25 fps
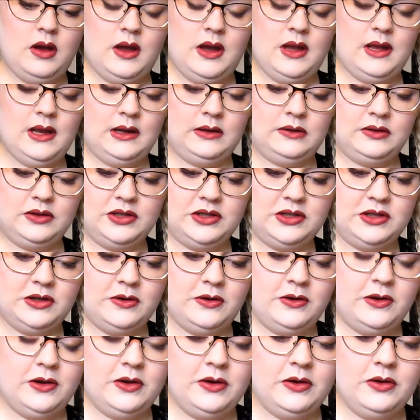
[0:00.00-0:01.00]
And I'll
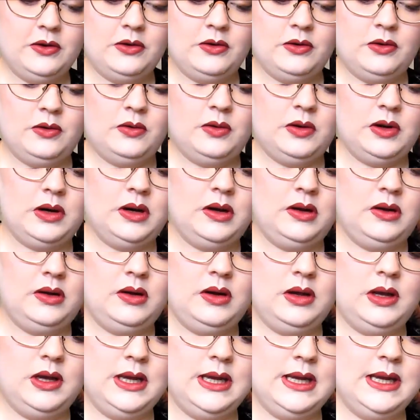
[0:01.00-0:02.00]
show you
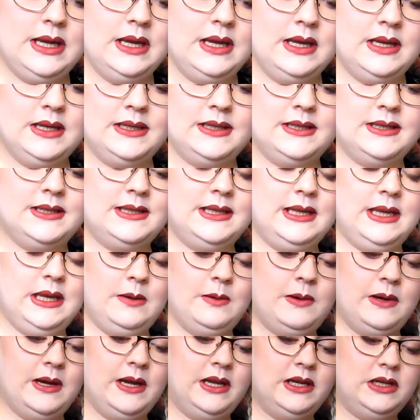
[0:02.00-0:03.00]

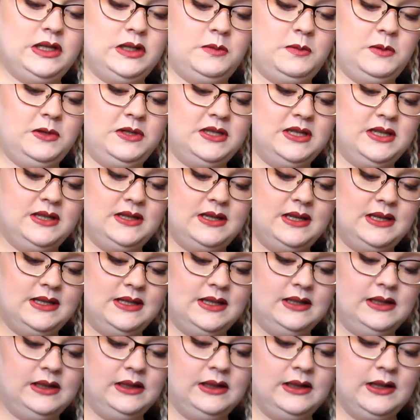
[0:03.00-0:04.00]
Sea Witch, which is
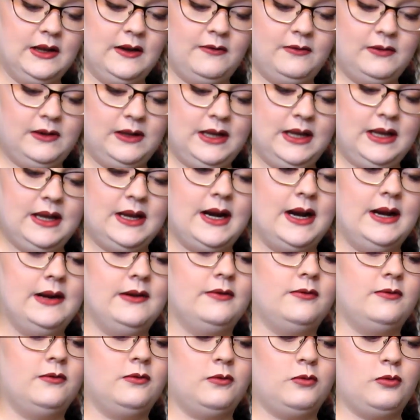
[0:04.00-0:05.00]
this lovely
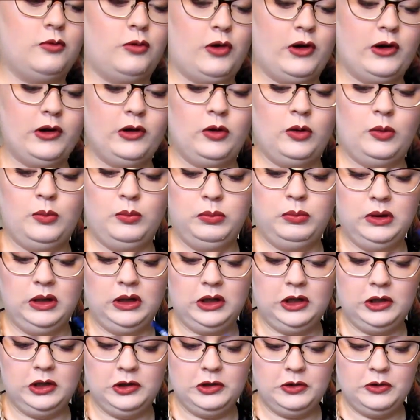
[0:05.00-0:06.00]
kind of royal
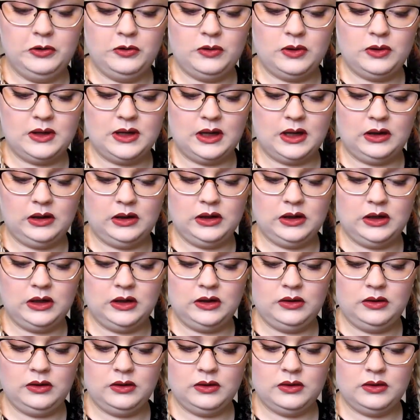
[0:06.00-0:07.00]
blue
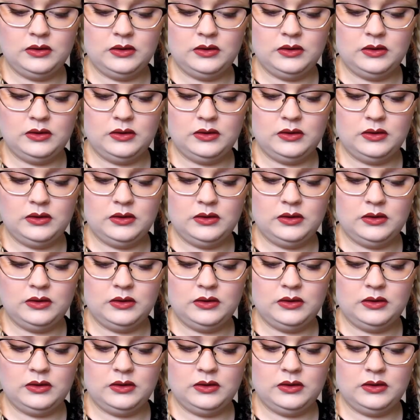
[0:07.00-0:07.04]
color.